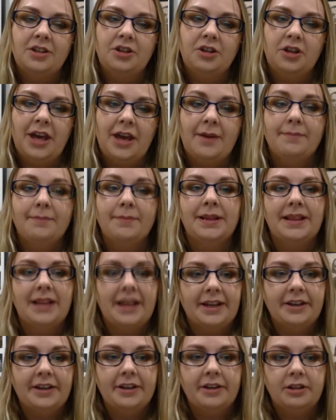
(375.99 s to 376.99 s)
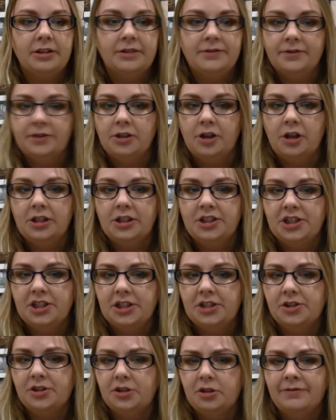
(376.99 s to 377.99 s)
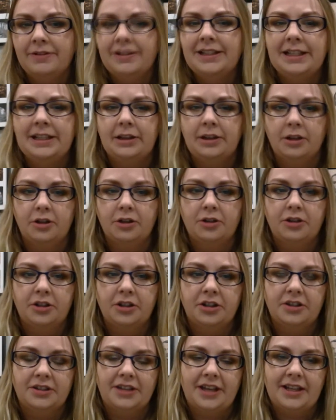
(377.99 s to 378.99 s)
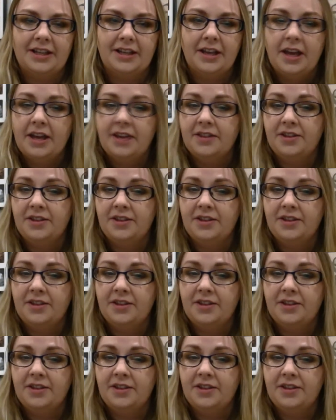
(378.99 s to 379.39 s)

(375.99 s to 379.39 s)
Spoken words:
You get molecular virologists who really look at kind of